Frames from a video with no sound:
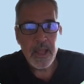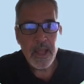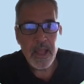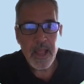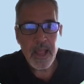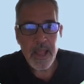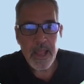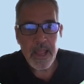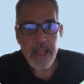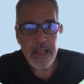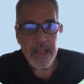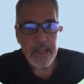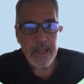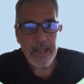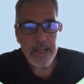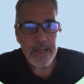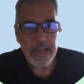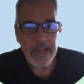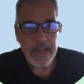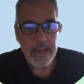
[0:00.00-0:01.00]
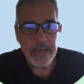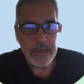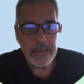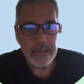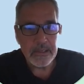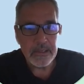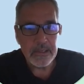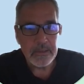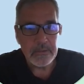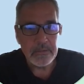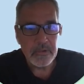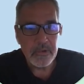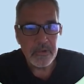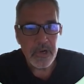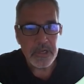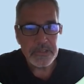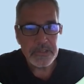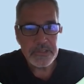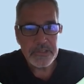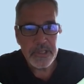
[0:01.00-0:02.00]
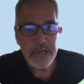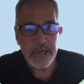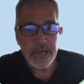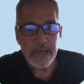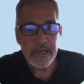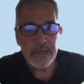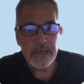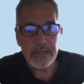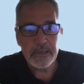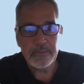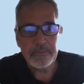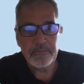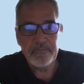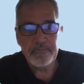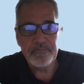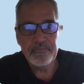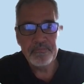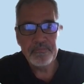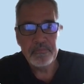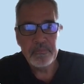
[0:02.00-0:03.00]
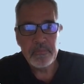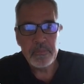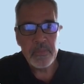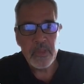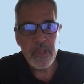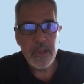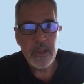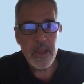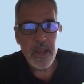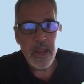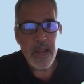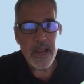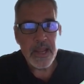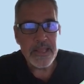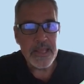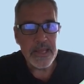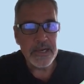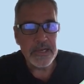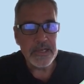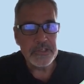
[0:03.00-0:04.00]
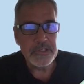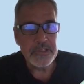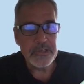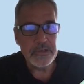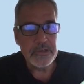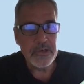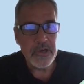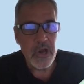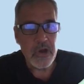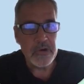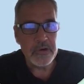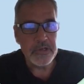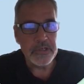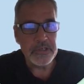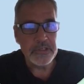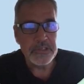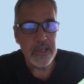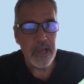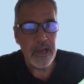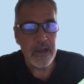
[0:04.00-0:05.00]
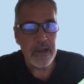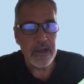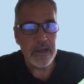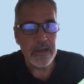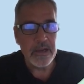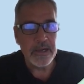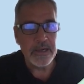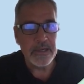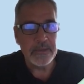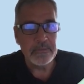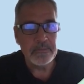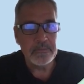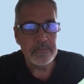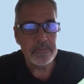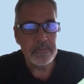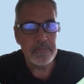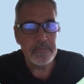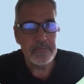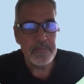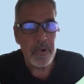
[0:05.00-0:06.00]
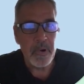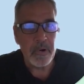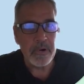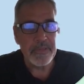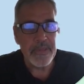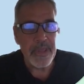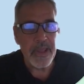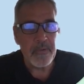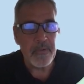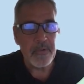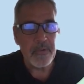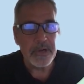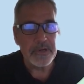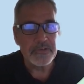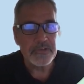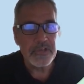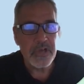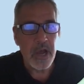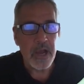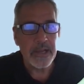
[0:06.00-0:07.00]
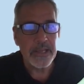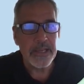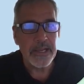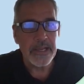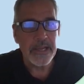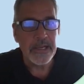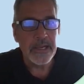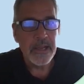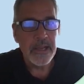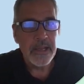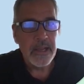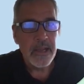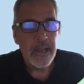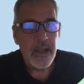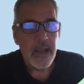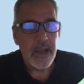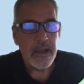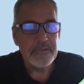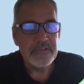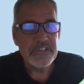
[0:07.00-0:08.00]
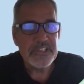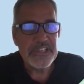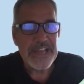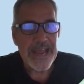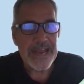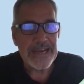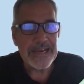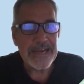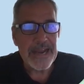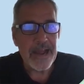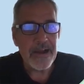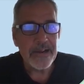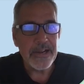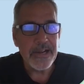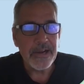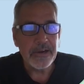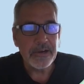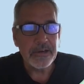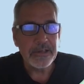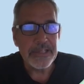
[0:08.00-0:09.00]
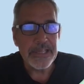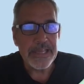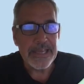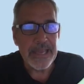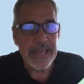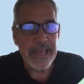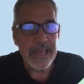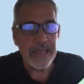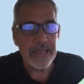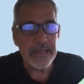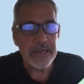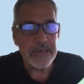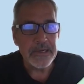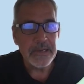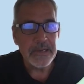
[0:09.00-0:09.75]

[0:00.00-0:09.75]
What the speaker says: And across there. And then as you noticed on part of that where I was talking, I was standing out here at the end,